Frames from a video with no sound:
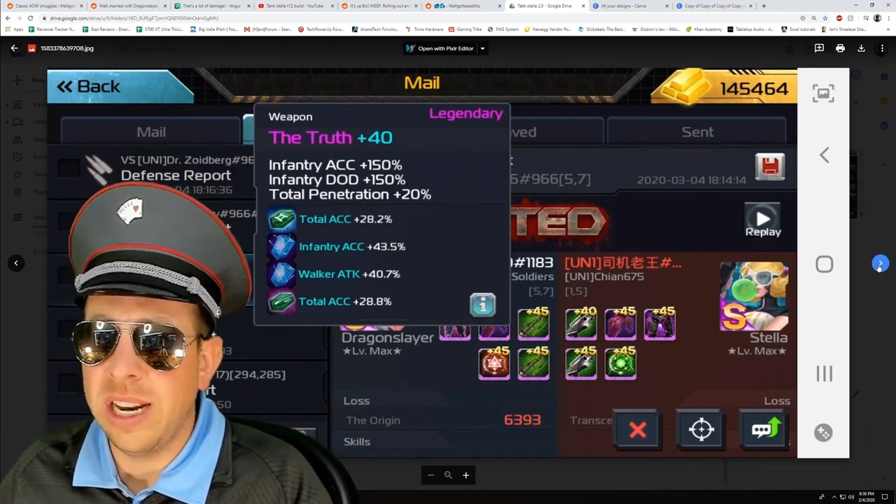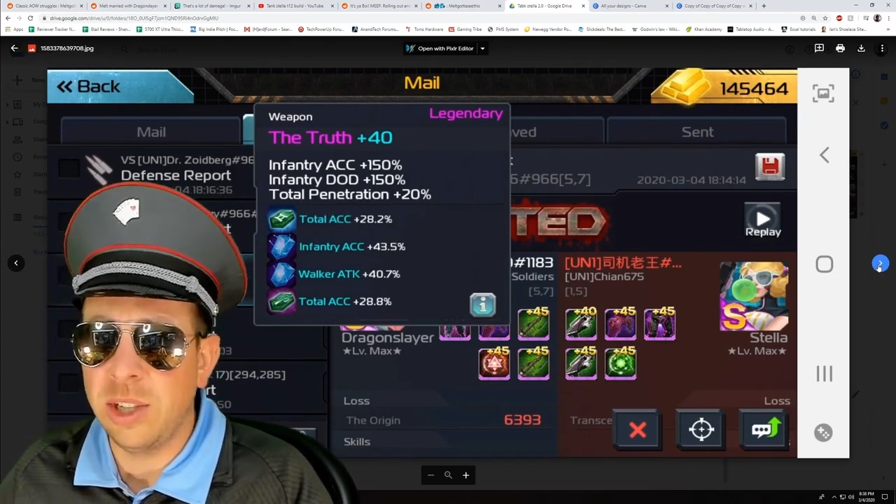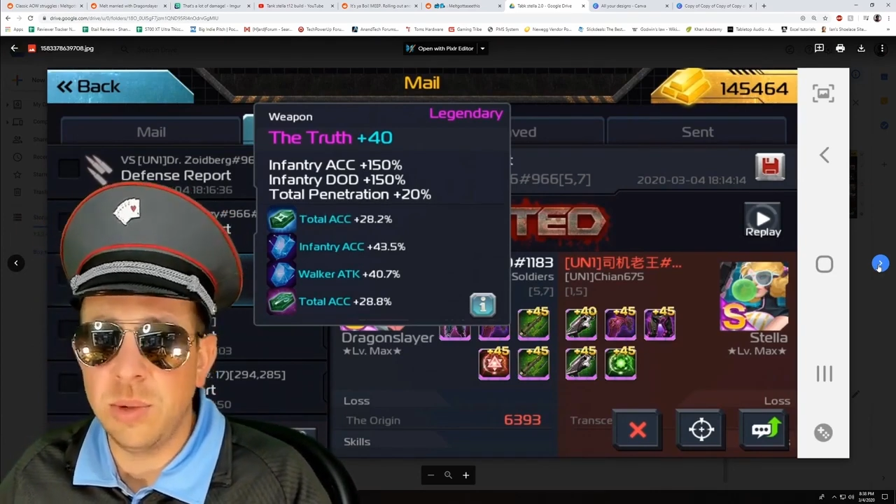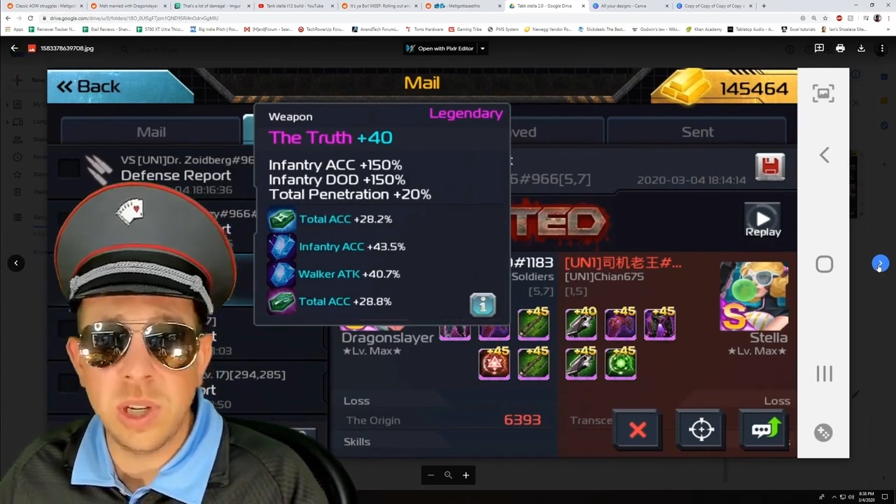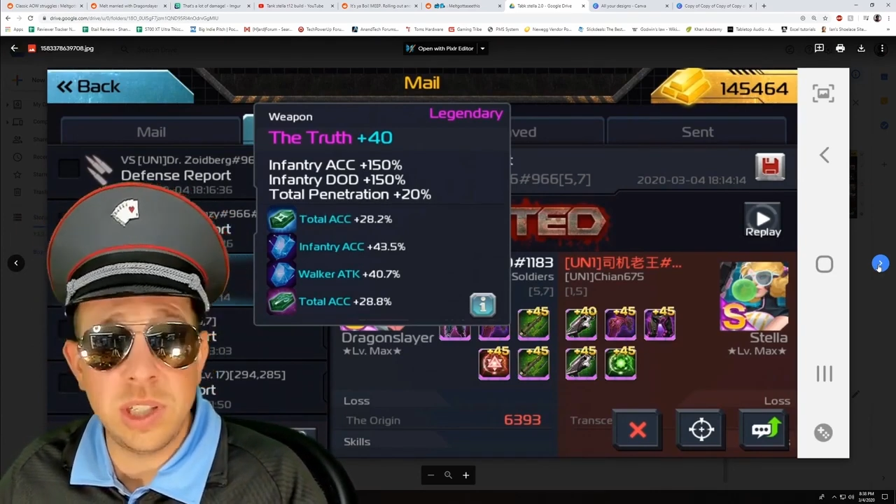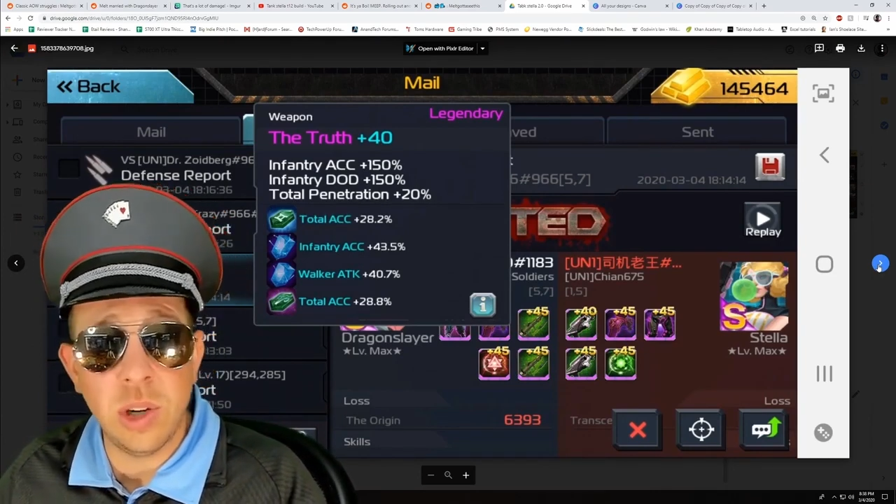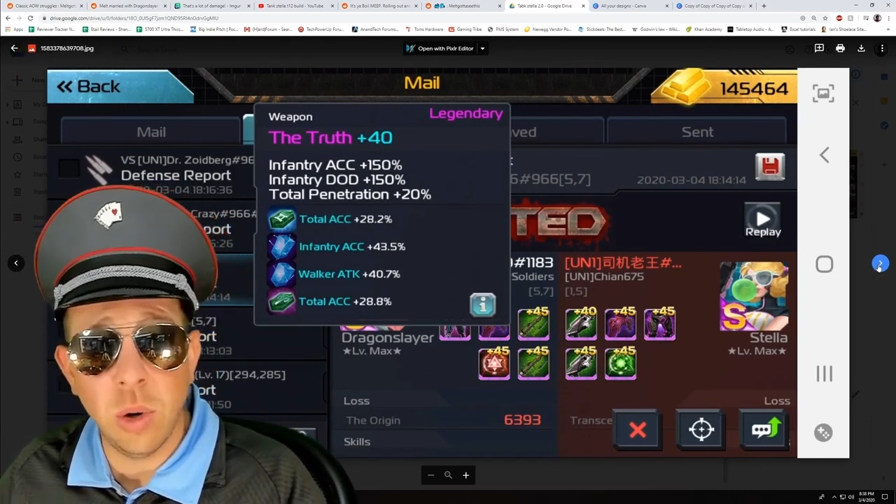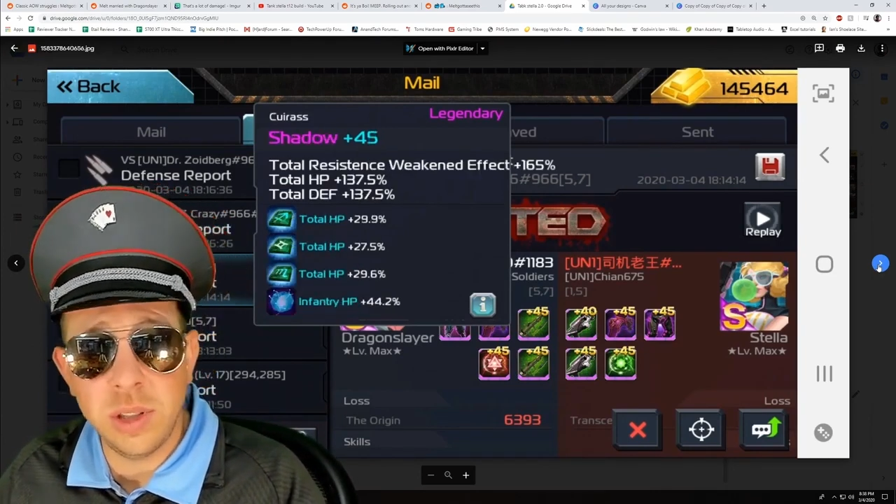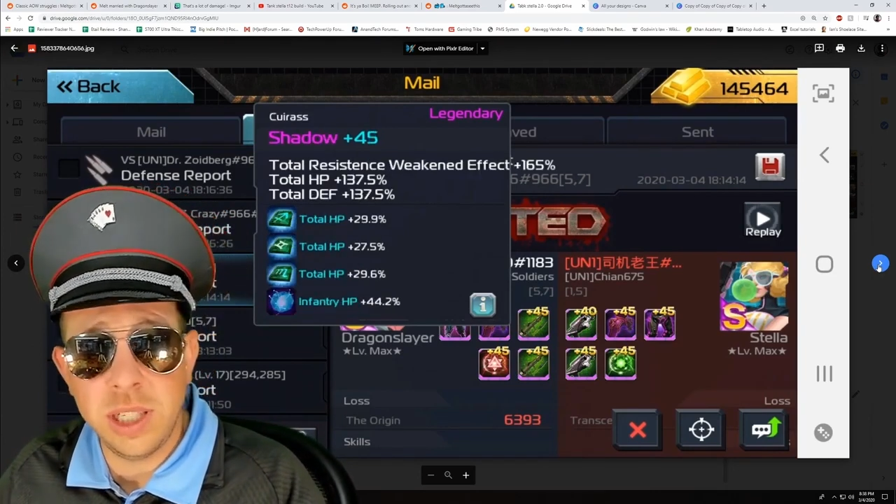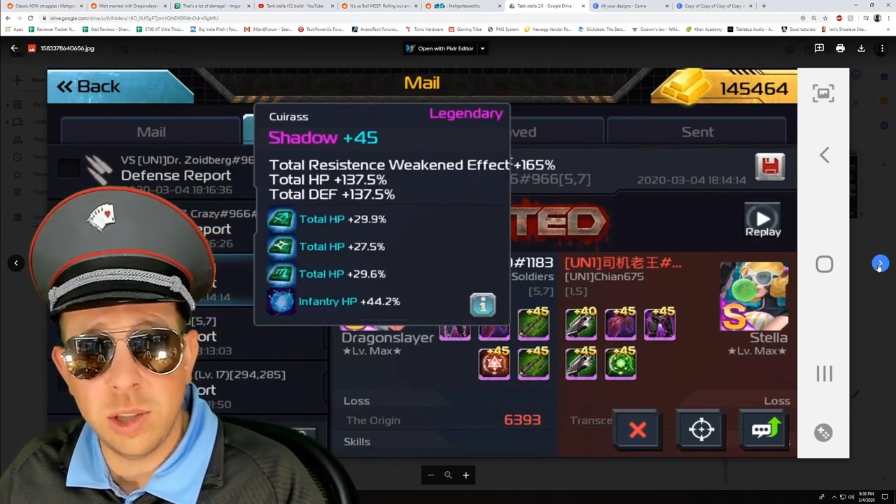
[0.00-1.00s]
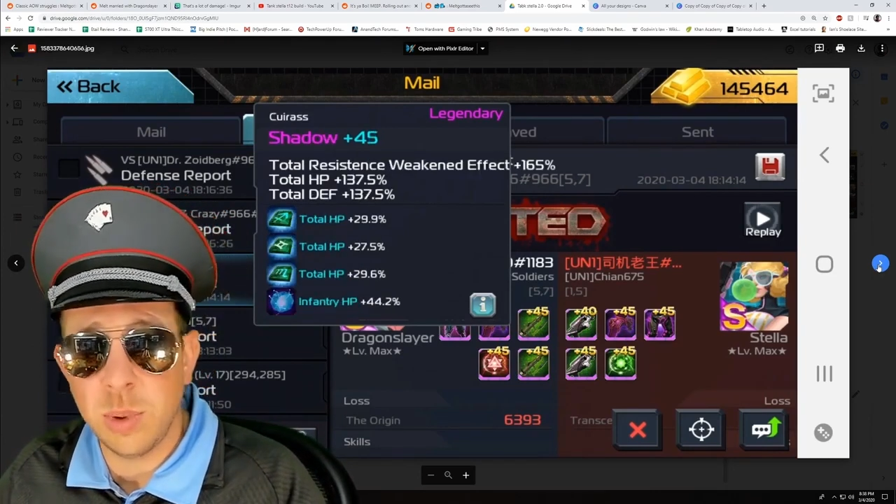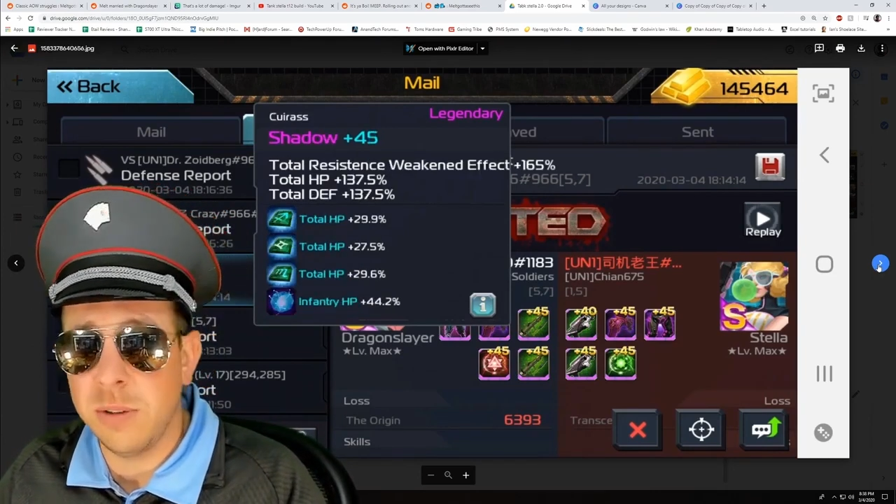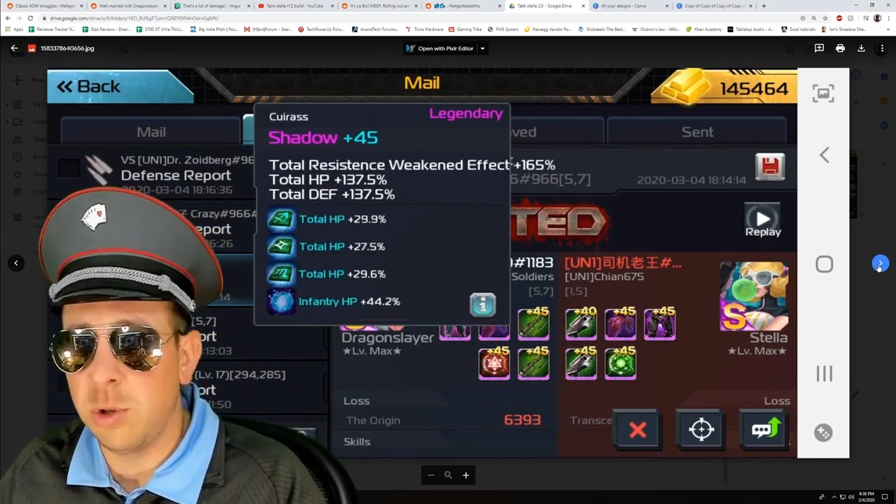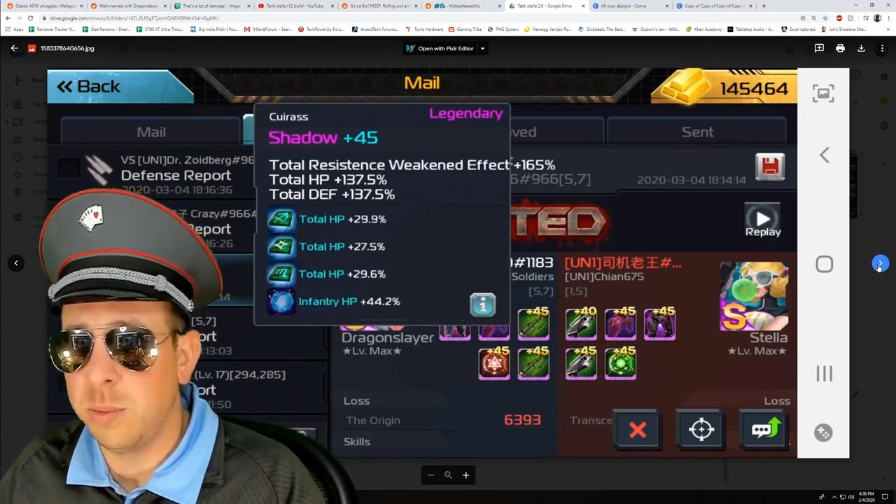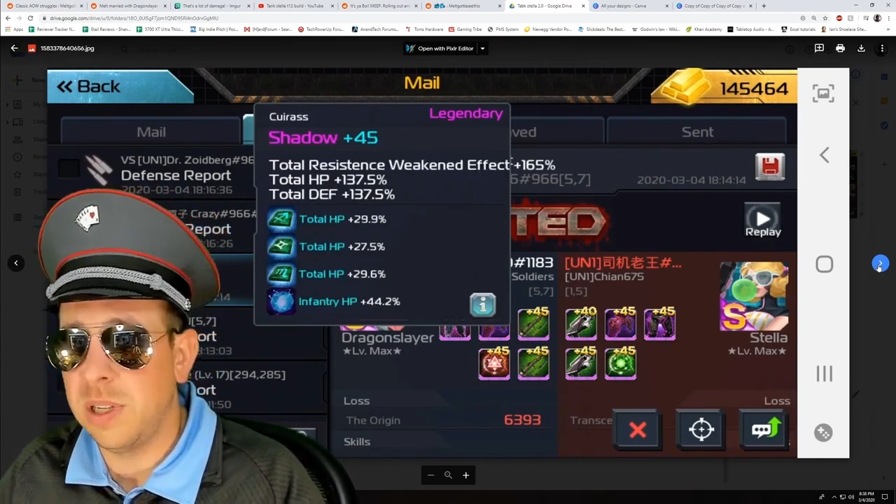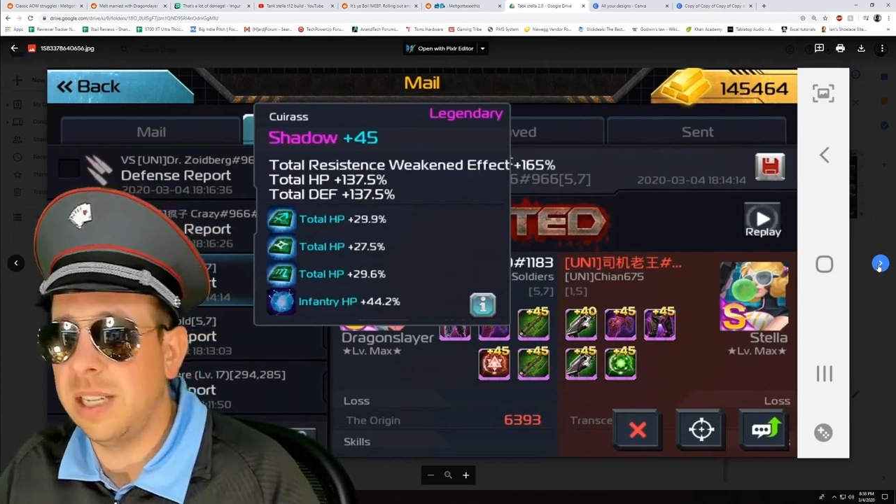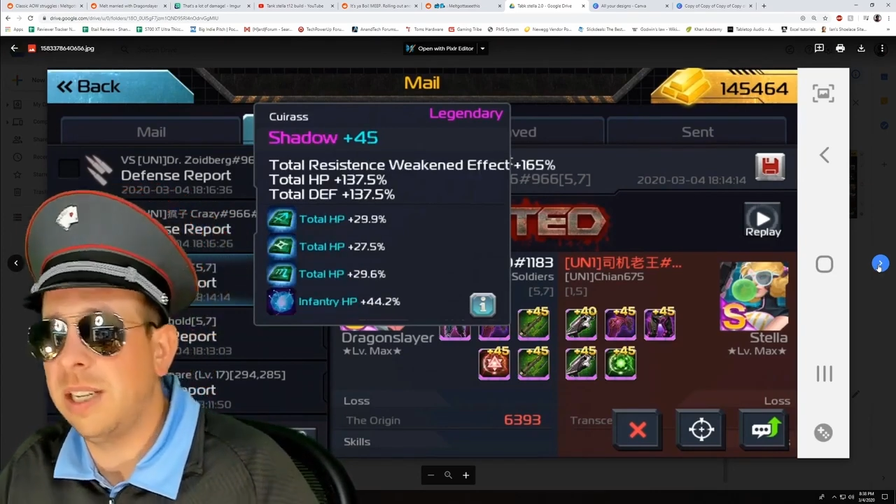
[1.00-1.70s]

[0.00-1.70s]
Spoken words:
Now, she runs the old Tier 12 troops with that